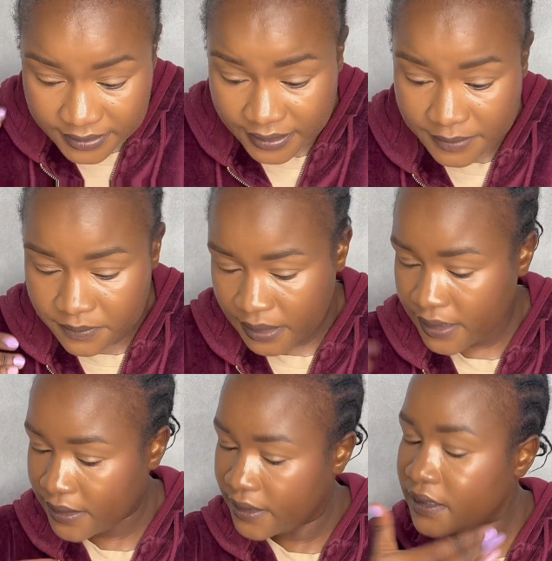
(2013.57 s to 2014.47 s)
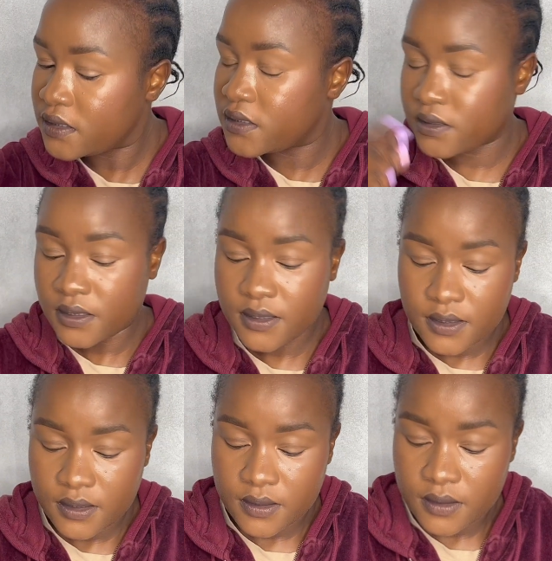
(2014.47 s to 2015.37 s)
that marinate
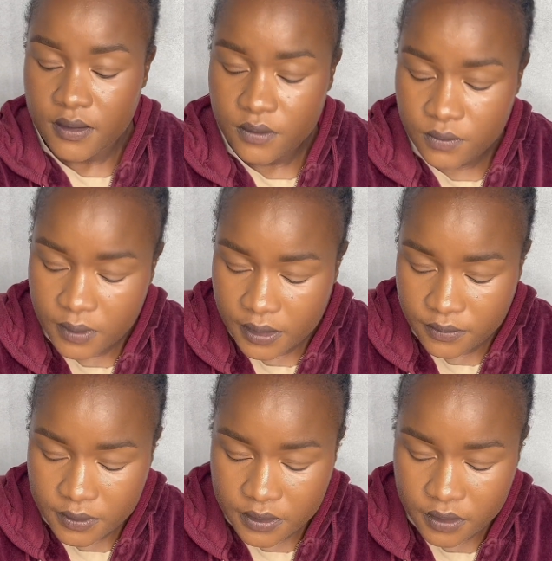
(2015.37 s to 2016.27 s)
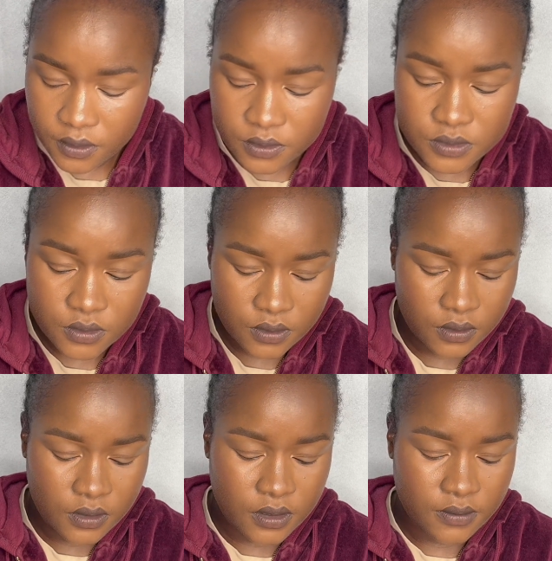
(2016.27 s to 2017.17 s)
while we close all
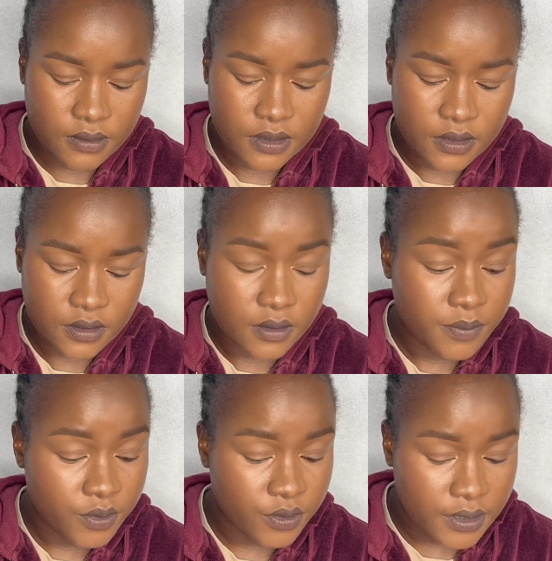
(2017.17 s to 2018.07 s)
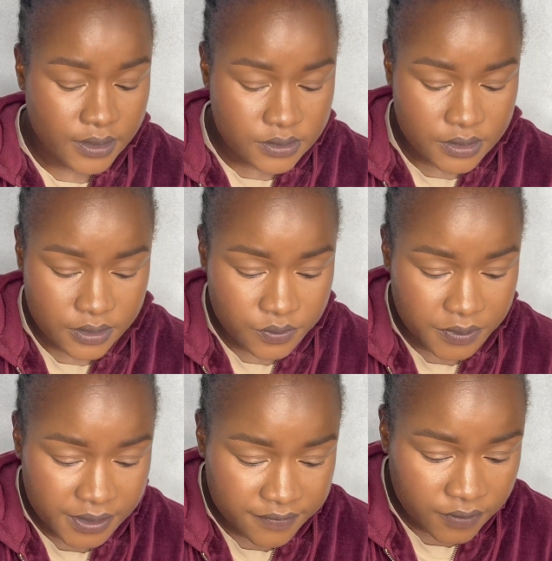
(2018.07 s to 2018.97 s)
our other products that we
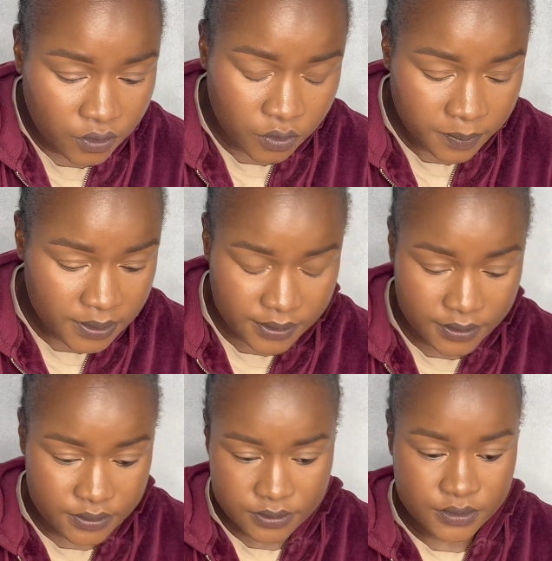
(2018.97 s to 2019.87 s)
have opened.